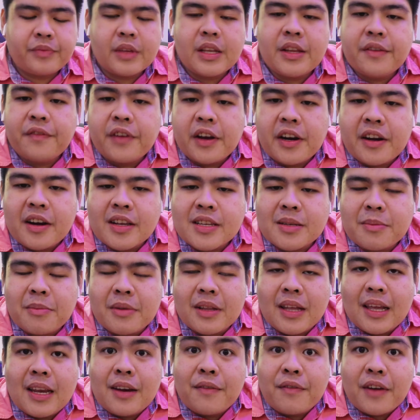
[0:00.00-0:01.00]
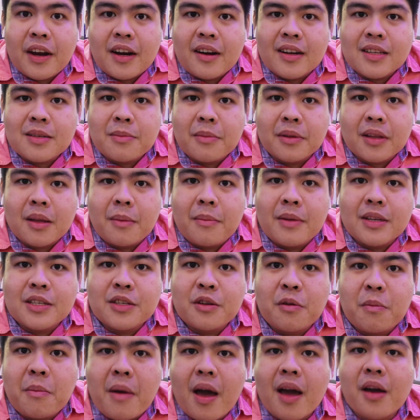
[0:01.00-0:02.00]
fairness, matamis
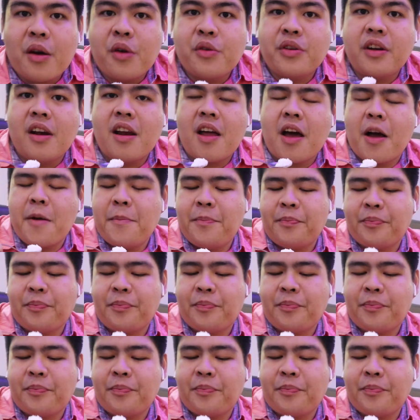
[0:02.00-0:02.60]
yung mango nila.